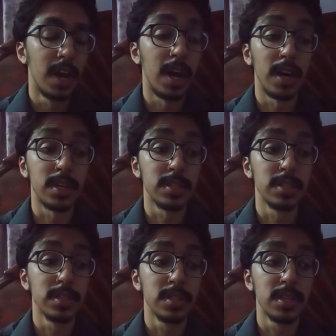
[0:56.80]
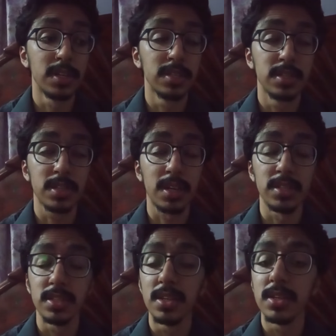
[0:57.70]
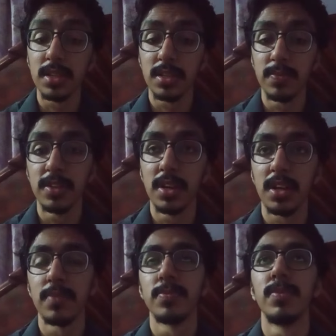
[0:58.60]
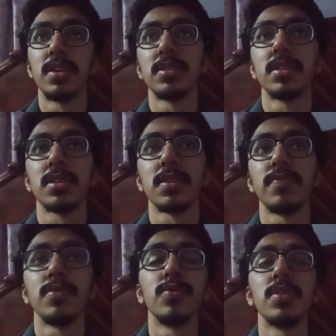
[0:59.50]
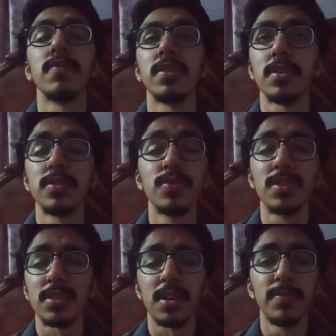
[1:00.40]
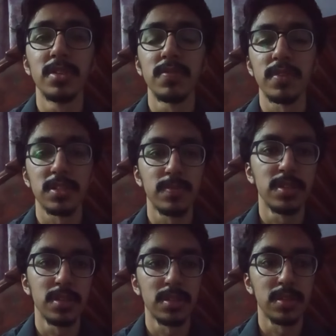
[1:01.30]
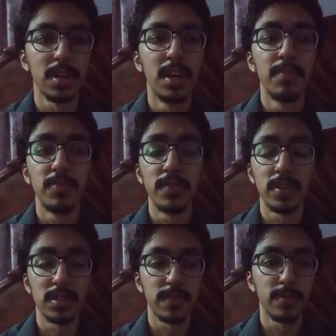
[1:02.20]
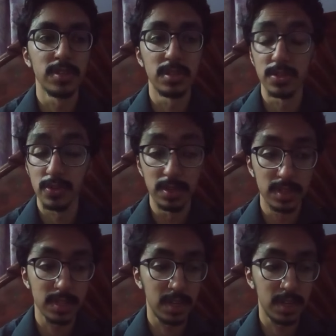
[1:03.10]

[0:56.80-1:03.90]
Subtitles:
And it can certainly be helped by doing a bit investment in preventive measures. So this